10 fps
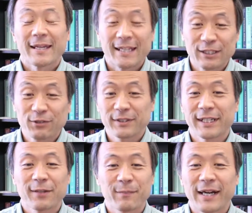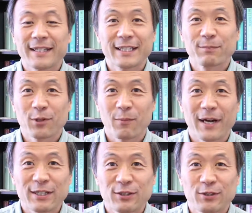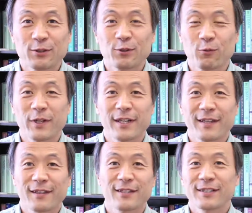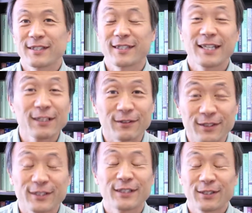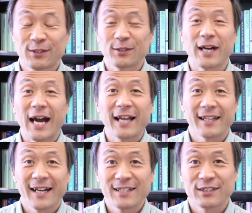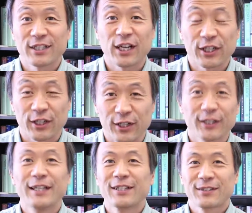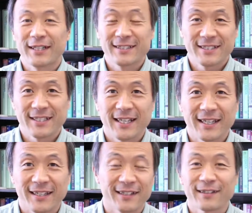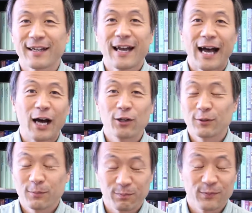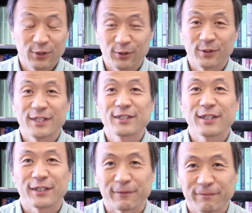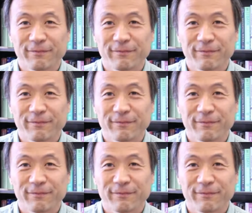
Educational data mining provides you with skills to analyze data to understand how students learn.